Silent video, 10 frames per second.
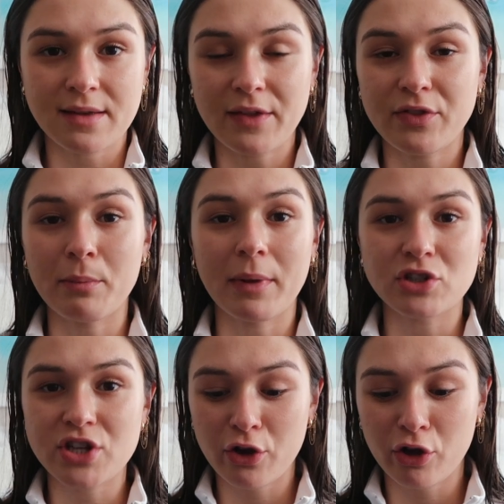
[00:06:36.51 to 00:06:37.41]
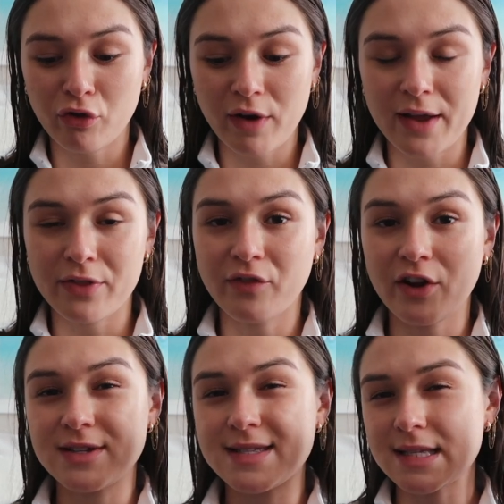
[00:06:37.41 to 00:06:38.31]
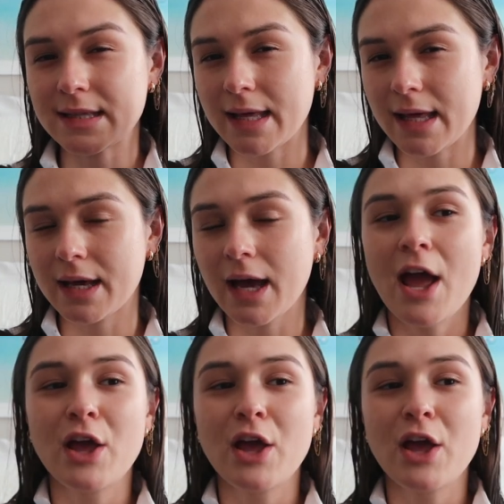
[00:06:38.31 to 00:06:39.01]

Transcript: Like they're military grade, they're very sleek.